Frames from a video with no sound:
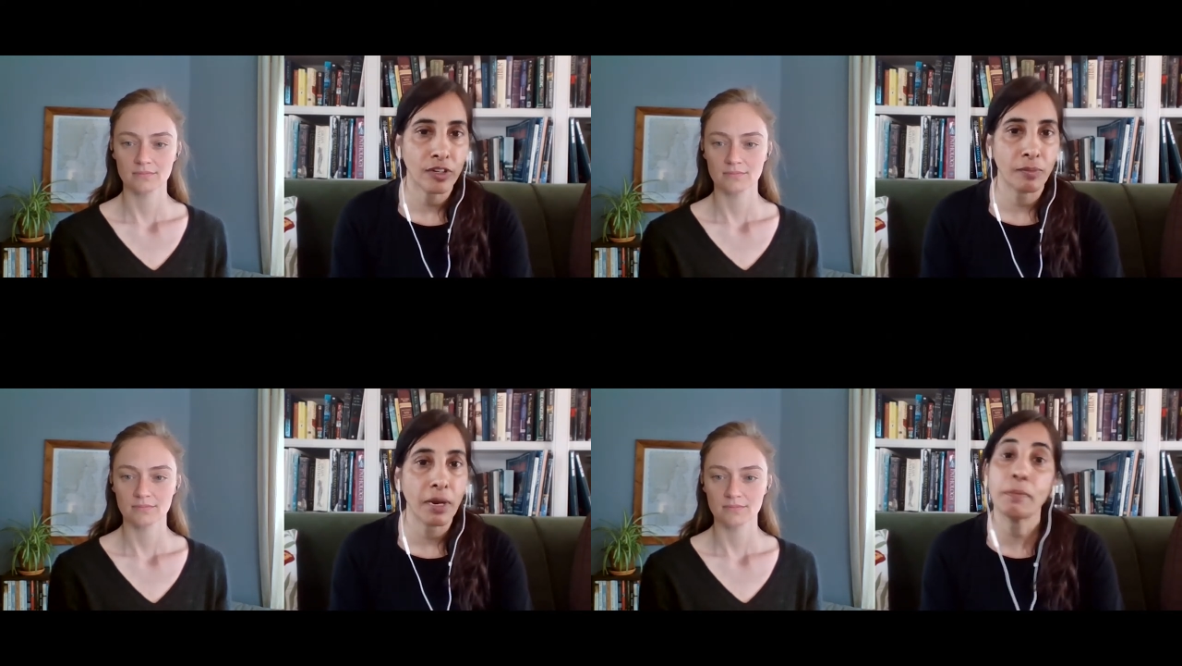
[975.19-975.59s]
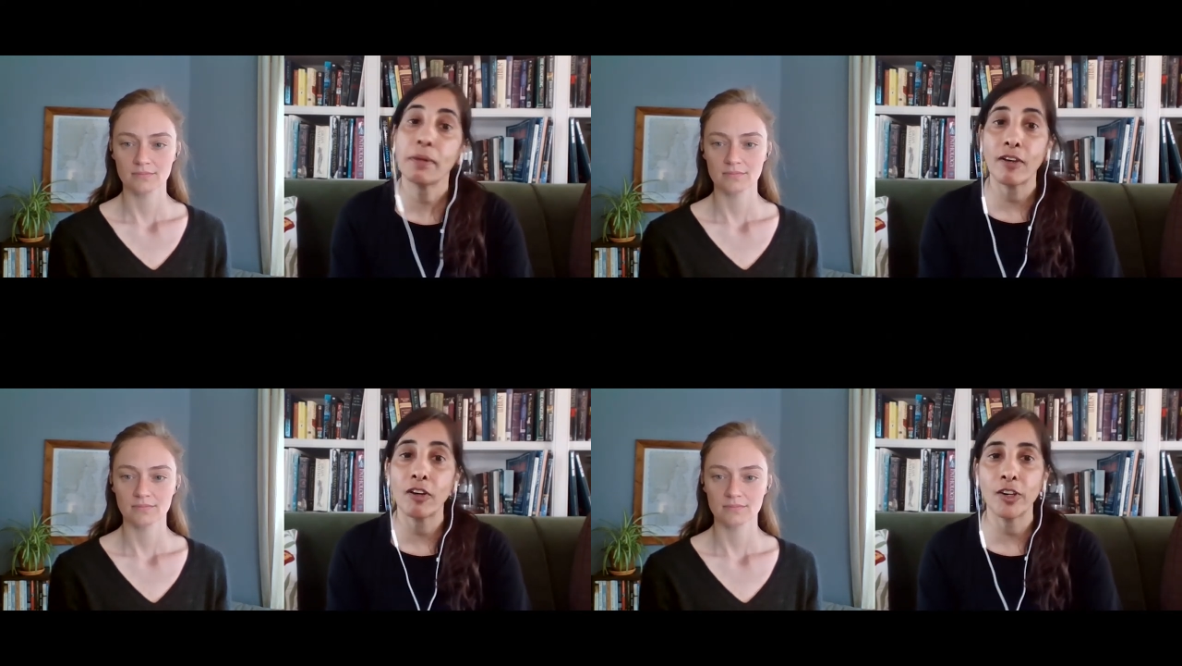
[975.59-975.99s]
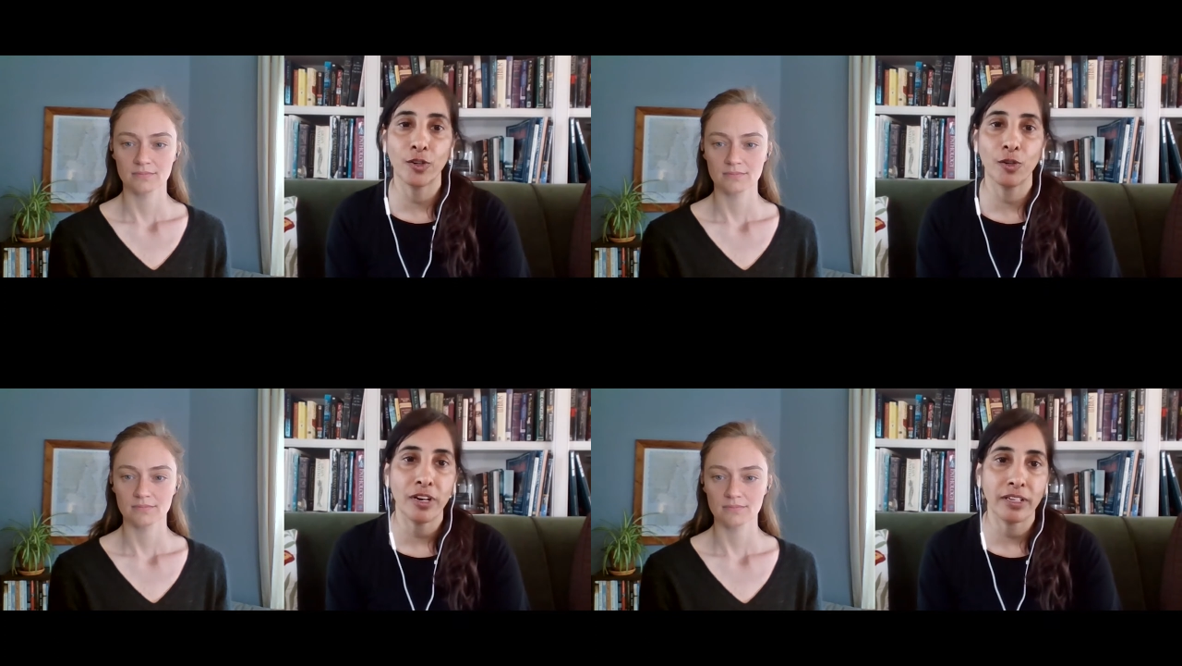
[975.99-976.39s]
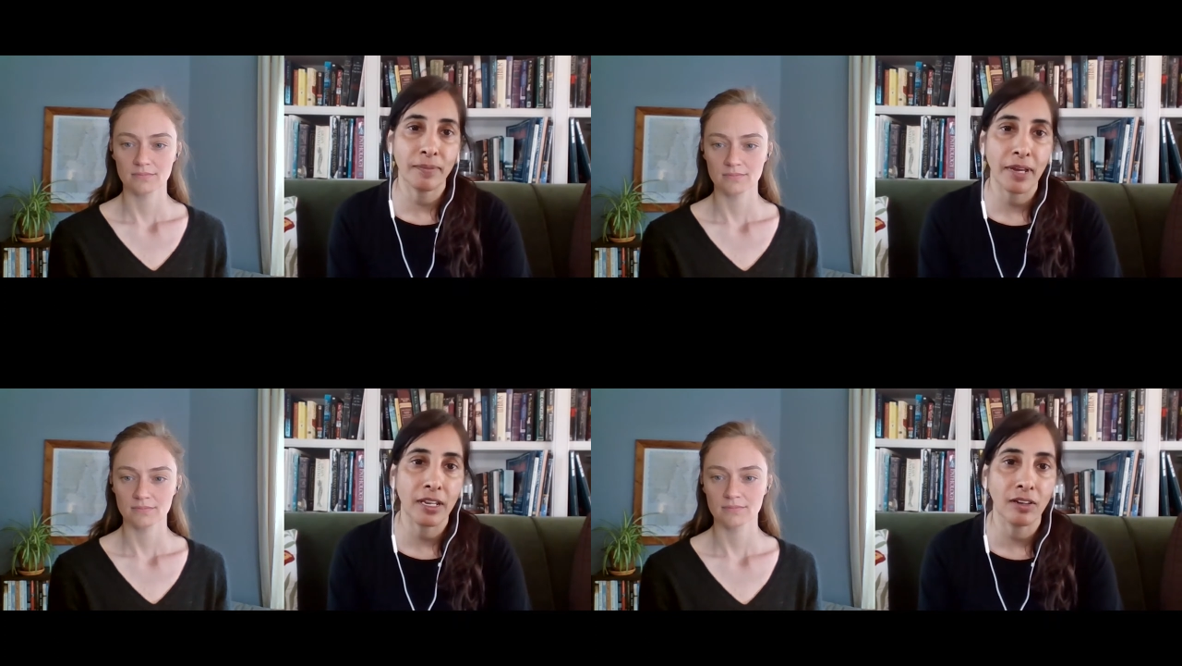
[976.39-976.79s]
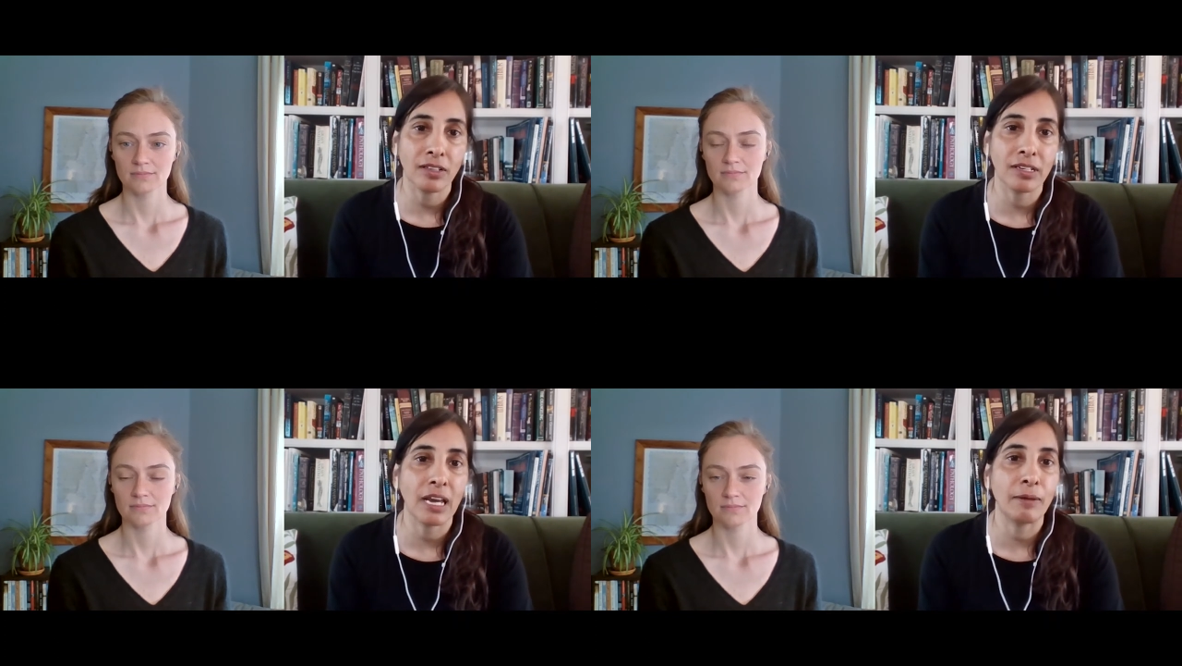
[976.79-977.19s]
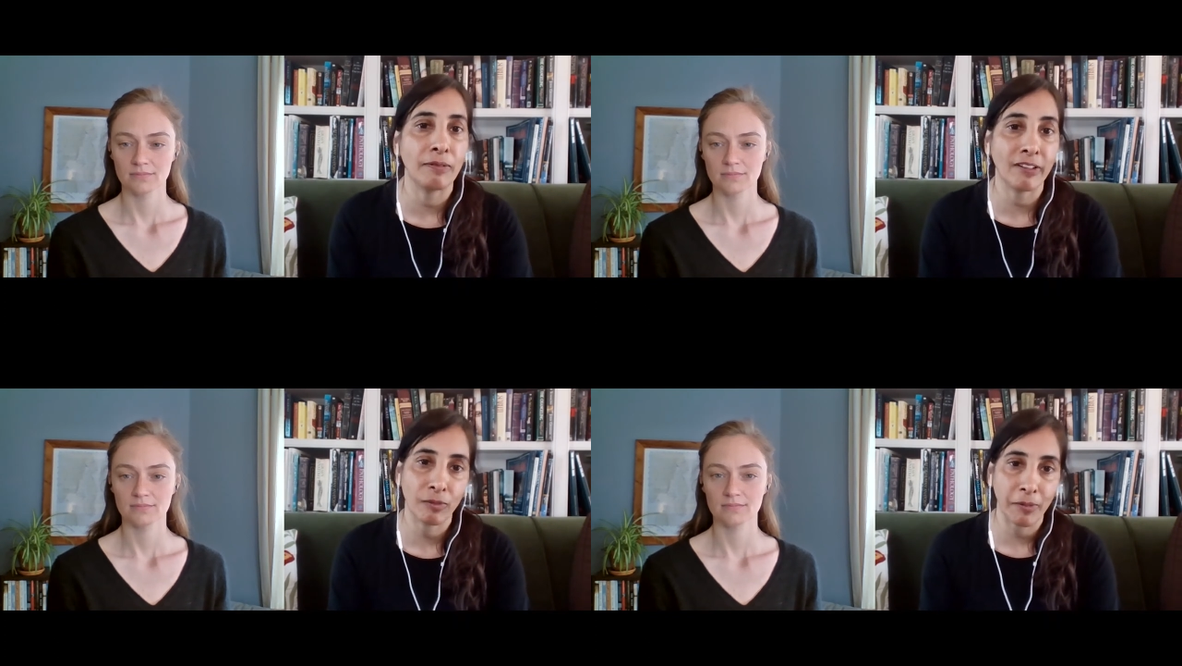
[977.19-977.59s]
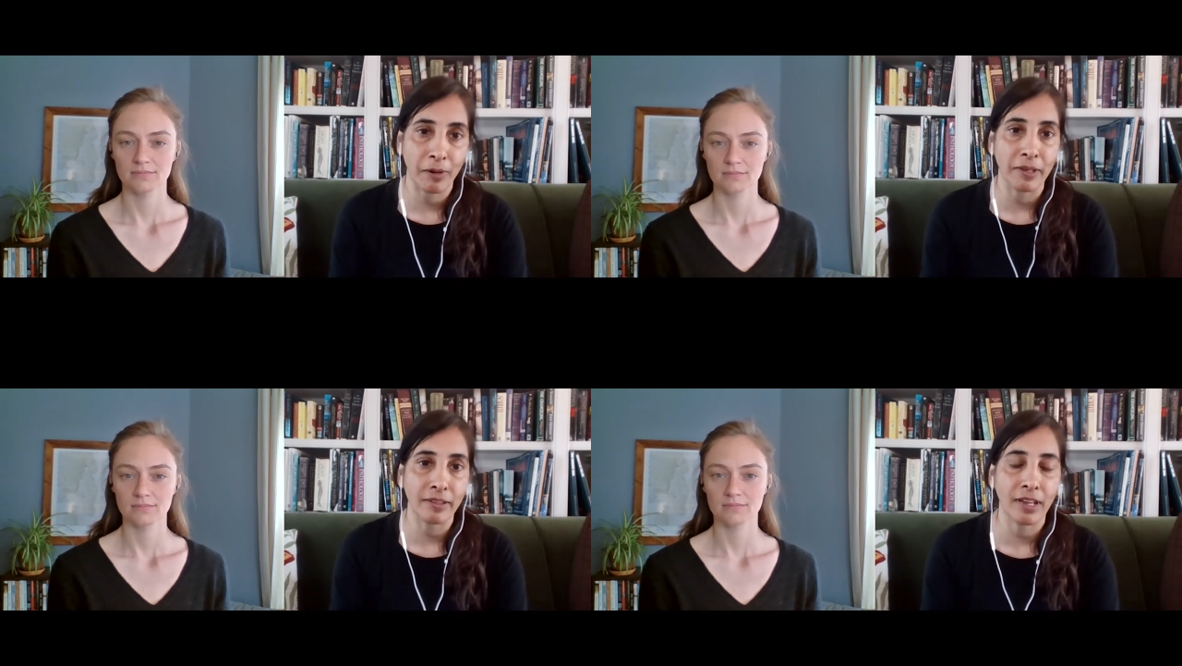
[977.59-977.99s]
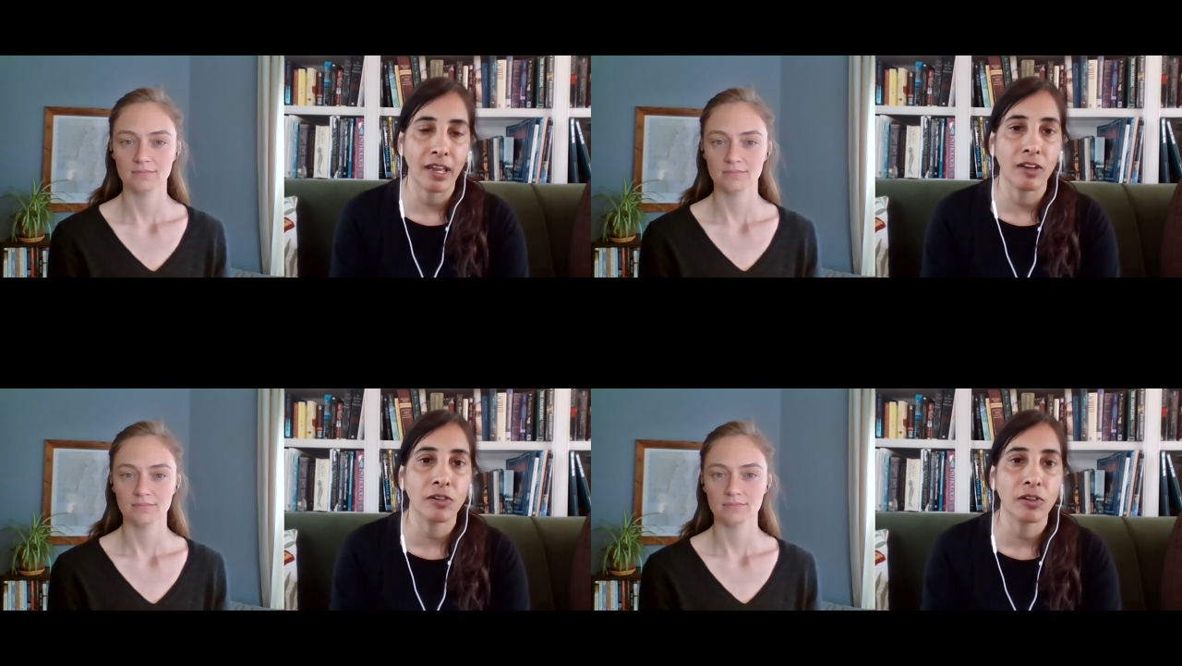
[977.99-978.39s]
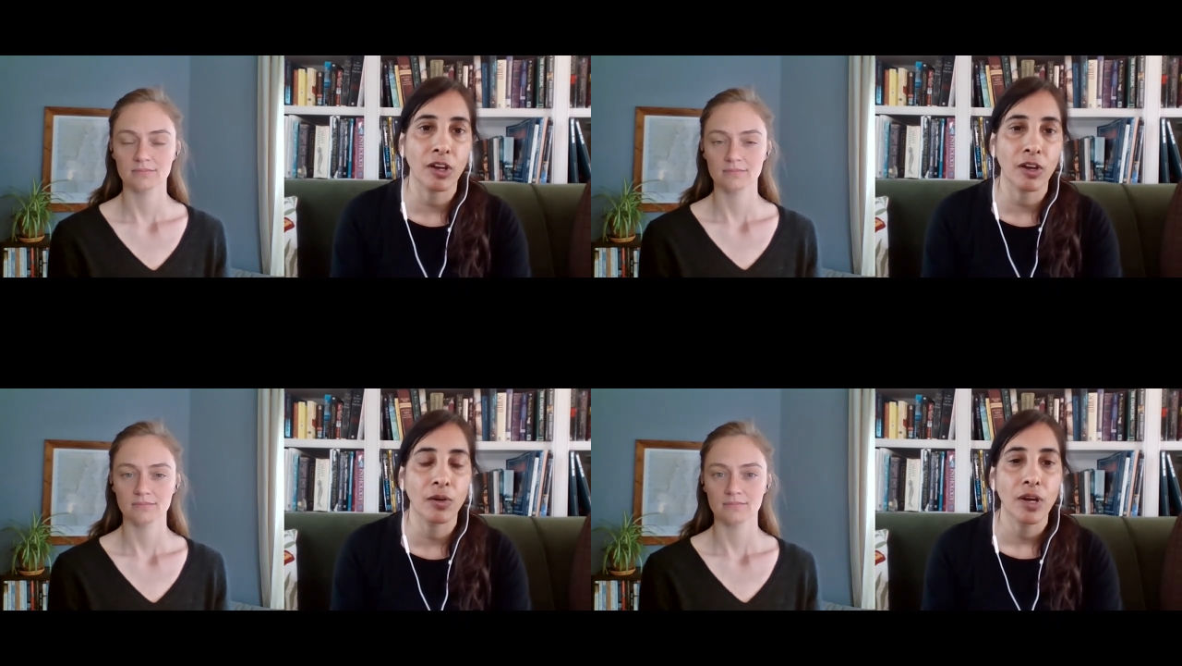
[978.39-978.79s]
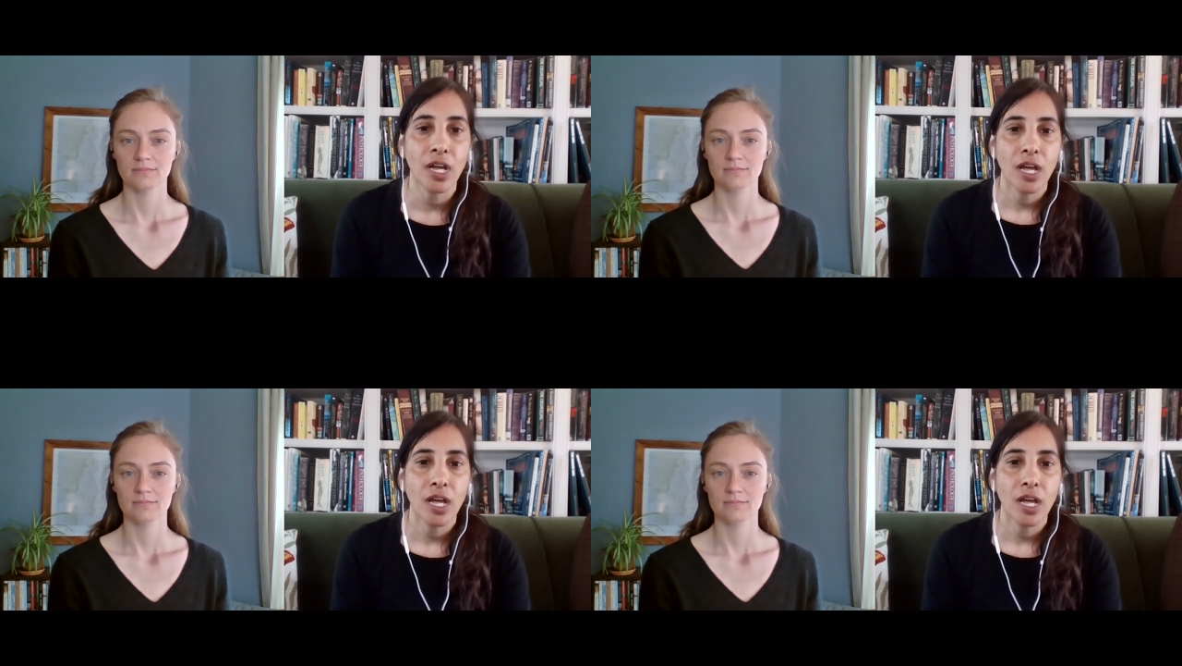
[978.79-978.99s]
Speaker 1: which may be very short depending on the type of experiments they undergo.